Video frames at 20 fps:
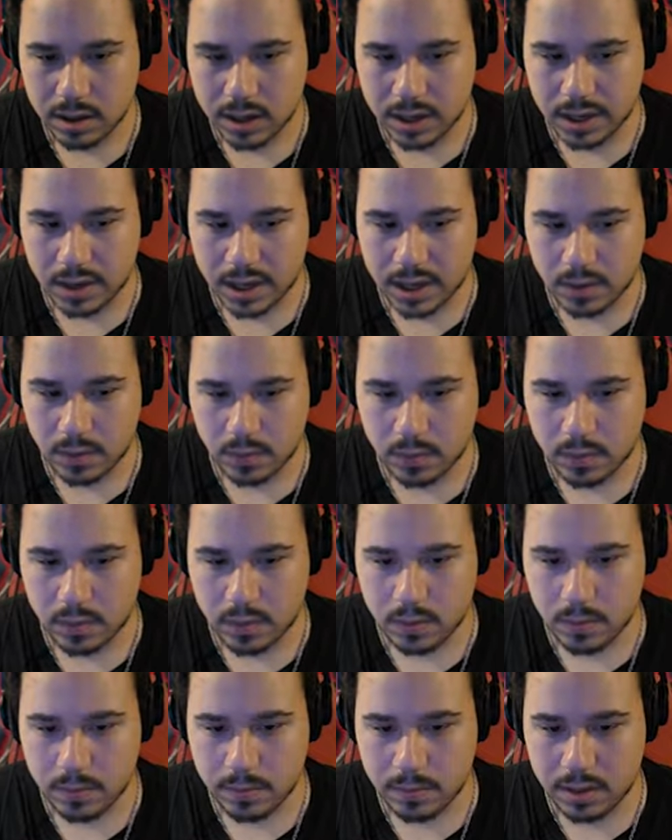Can I
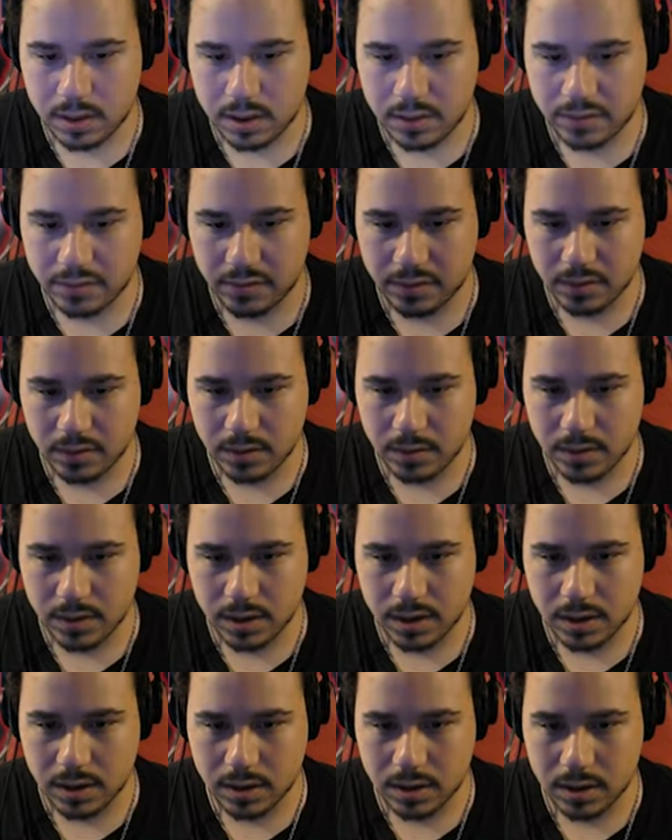open this and go in
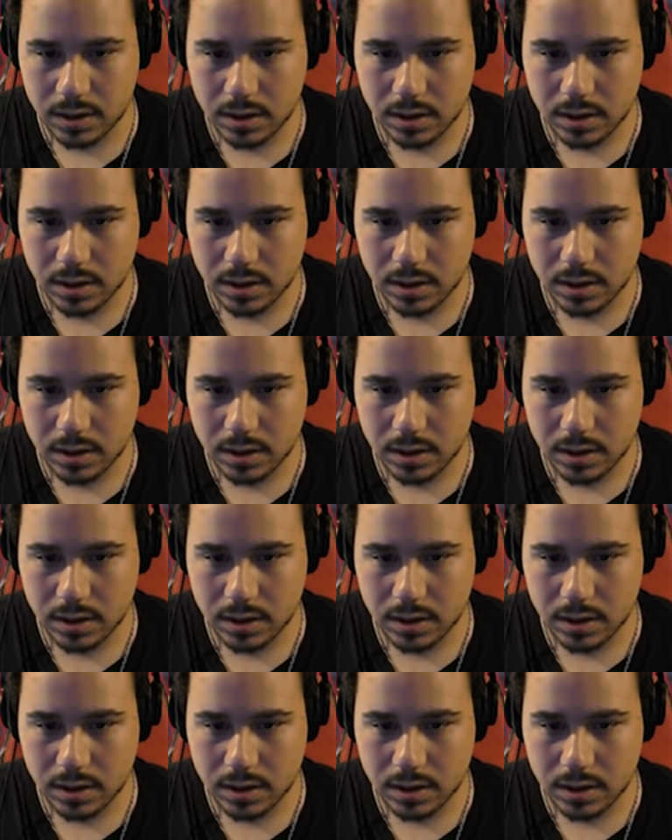here?